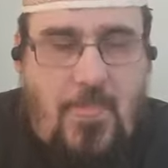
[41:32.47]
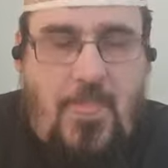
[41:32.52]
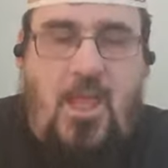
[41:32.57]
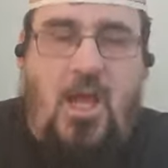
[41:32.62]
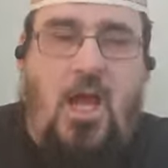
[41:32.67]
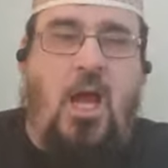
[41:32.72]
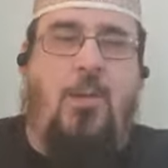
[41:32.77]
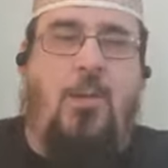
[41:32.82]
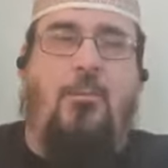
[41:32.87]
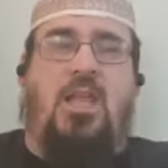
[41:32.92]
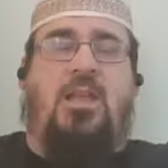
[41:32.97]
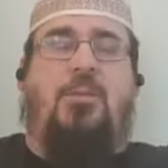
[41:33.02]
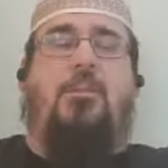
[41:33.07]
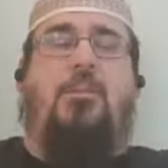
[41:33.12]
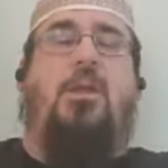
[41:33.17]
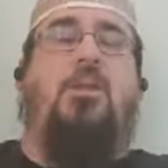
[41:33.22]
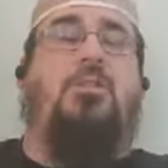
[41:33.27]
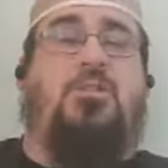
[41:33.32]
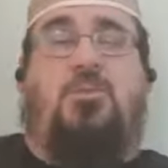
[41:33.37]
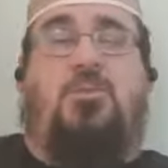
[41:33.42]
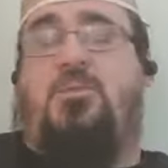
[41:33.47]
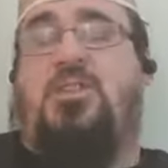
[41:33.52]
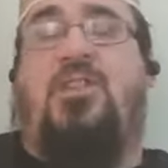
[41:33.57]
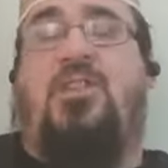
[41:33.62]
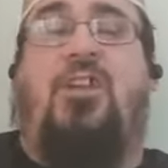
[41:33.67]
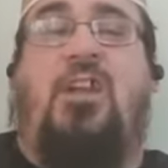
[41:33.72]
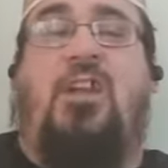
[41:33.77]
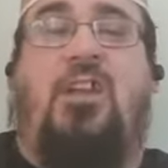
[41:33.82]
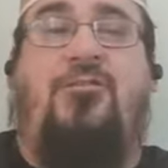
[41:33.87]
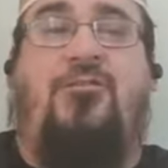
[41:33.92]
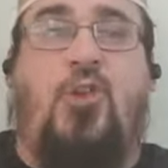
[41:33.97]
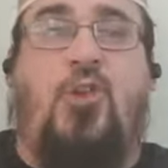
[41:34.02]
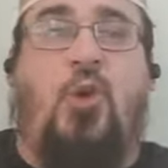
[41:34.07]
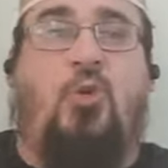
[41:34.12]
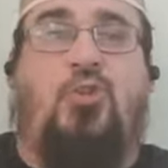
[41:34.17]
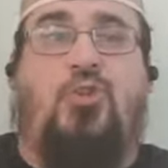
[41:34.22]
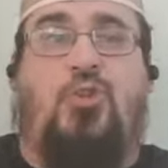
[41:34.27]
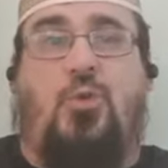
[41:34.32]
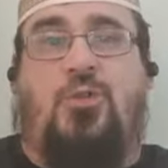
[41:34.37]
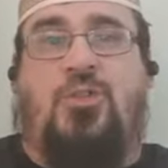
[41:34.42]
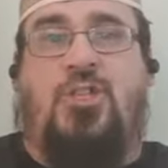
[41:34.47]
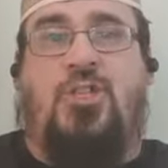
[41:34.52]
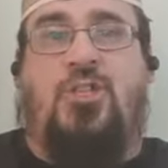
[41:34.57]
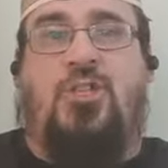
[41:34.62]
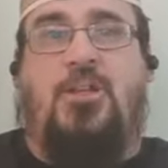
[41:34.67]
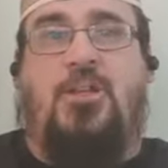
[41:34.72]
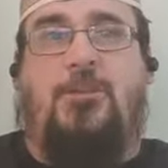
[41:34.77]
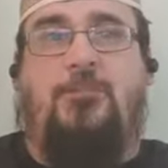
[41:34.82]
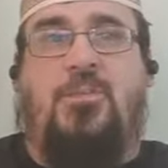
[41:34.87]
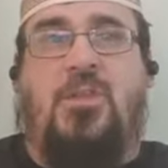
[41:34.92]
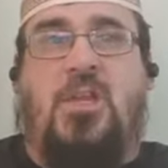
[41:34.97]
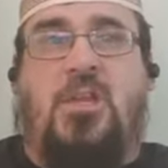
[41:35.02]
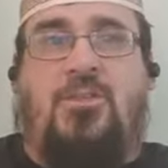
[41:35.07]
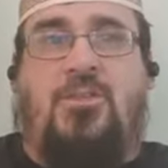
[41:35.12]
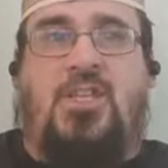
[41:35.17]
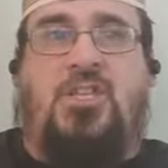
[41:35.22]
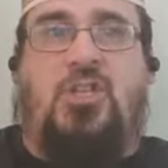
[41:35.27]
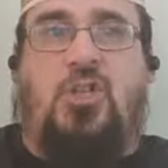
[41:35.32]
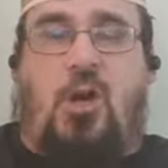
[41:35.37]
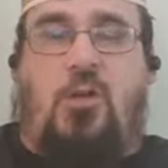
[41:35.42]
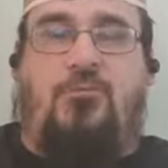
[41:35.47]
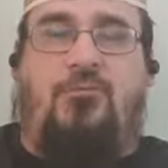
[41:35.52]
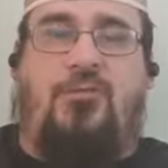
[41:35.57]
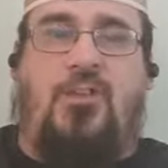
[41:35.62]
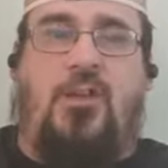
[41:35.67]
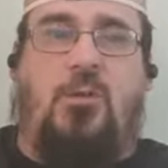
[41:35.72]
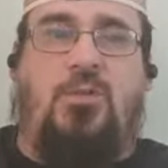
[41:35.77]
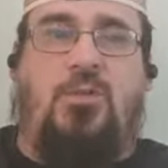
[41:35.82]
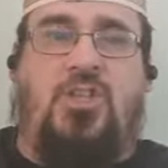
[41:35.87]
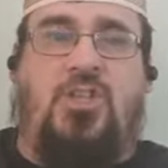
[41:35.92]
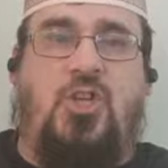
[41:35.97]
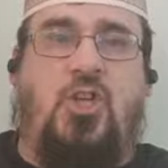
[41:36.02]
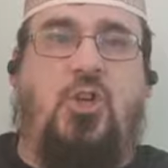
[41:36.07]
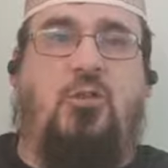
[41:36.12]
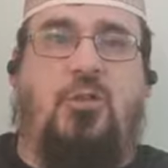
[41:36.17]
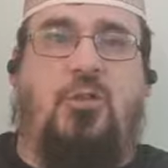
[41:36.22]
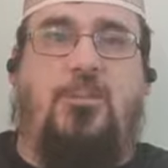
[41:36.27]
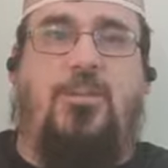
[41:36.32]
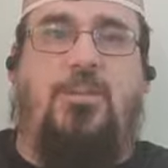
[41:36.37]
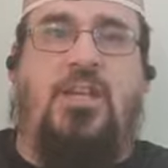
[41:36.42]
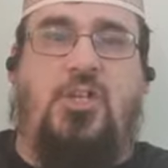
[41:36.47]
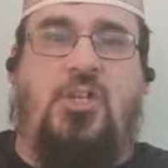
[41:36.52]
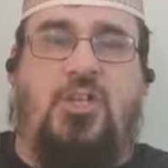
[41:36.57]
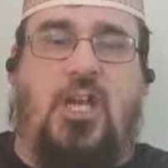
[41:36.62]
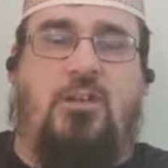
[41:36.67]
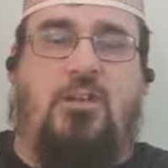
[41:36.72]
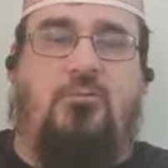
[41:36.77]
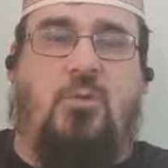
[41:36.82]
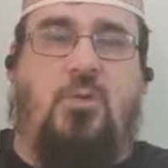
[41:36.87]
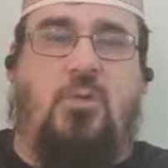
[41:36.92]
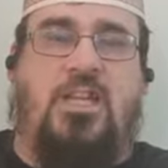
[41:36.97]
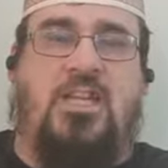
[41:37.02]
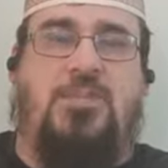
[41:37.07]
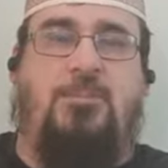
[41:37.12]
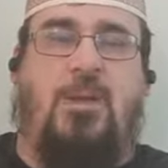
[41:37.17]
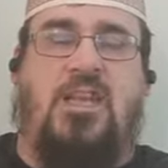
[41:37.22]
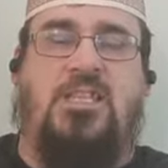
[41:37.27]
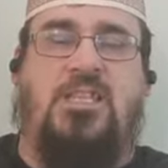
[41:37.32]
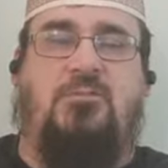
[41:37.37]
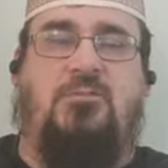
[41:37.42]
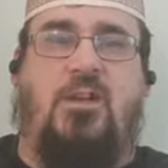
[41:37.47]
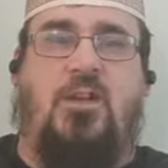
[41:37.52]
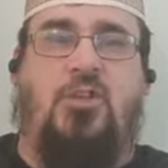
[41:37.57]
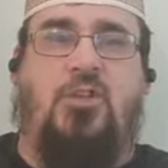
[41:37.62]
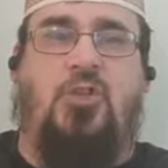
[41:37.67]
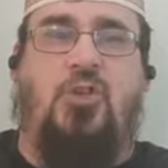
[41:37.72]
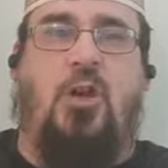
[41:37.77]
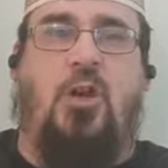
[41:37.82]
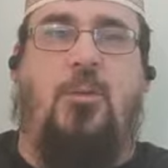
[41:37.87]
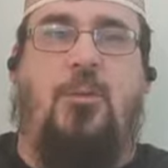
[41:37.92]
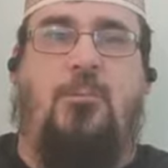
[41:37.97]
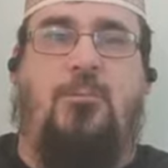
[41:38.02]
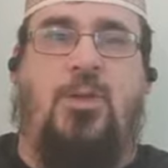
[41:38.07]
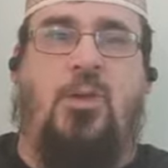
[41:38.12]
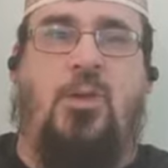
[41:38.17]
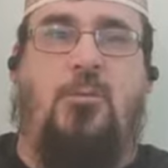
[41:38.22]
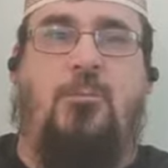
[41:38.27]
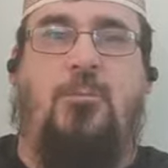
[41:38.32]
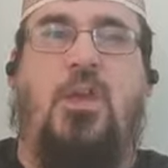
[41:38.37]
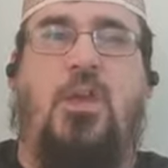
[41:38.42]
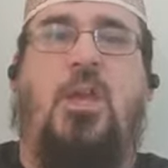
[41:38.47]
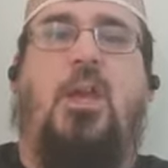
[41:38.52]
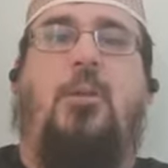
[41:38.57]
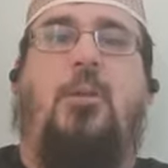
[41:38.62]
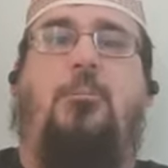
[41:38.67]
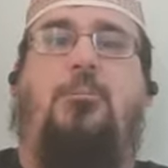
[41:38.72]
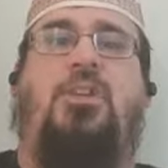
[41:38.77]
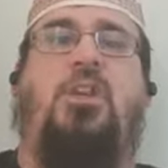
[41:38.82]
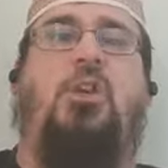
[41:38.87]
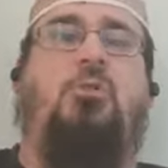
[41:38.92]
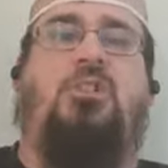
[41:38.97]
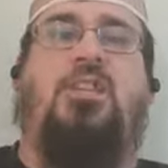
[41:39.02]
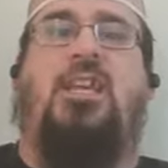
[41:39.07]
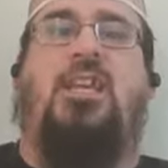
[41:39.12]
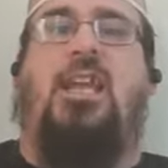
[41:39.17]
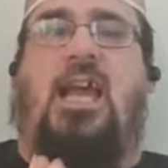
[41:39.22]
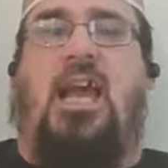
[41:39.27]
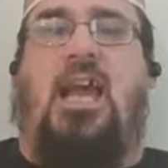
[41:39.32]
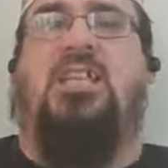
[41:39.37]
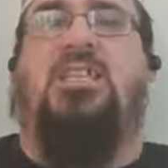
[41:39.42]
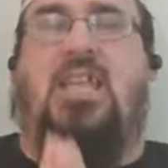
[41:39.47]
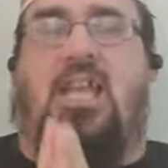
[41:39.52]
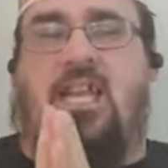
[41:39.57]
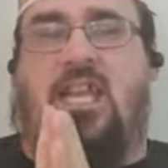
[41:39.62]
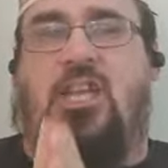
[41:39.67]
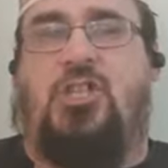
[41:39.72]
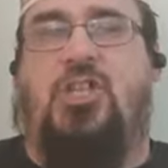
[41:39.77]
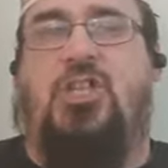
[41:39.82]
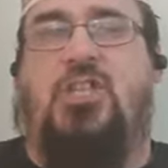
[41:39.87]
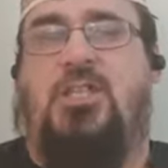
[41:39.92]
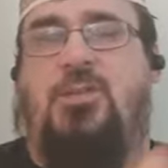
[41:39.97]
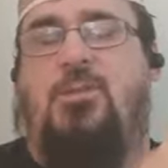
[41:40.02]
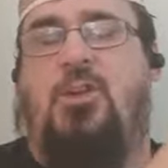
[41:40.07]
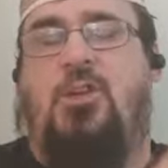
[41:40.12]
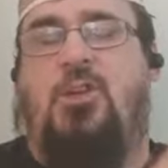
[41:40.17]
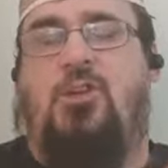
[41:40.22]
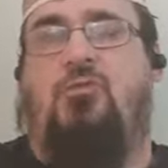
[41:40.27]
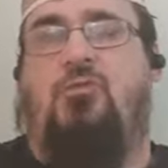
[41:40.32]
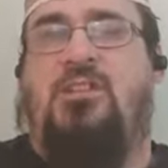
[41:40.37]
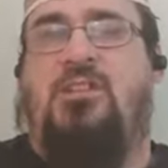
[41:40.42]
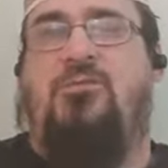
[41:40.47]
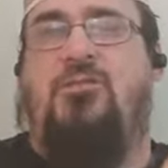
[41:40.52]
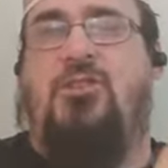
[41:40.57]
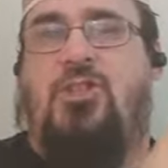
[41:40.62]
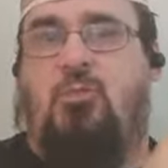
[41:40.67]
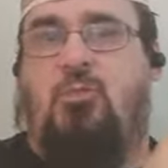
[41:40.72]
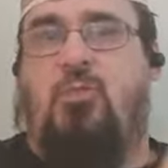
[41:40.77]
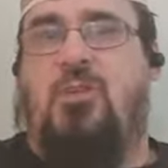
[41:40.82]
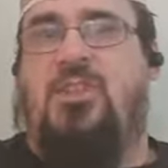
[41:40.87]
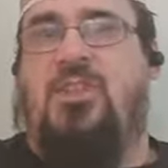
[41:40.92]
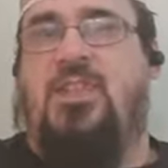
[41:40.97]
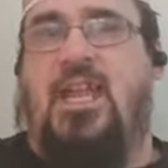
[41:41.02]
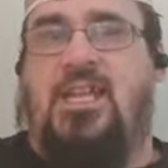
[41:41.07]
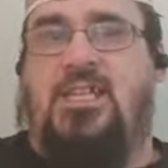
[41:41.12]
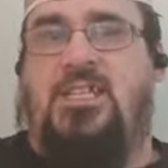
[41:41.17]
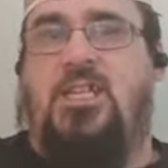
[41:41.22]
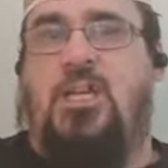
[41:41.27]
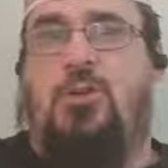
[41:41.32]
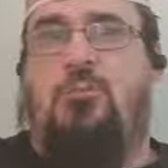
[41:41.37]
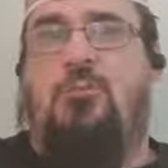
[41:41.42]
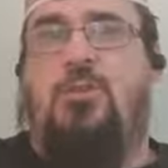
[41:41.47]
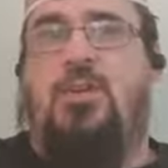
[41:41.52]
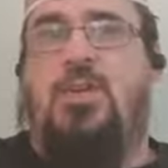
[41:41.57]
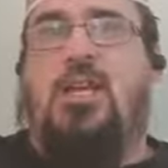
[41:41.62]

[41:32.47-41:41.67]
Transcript: Um, in, in specifically, fuel shortage. This conflict with Europe in general is based around Europe and Putin. Putin has a legitimate grievance with NATO.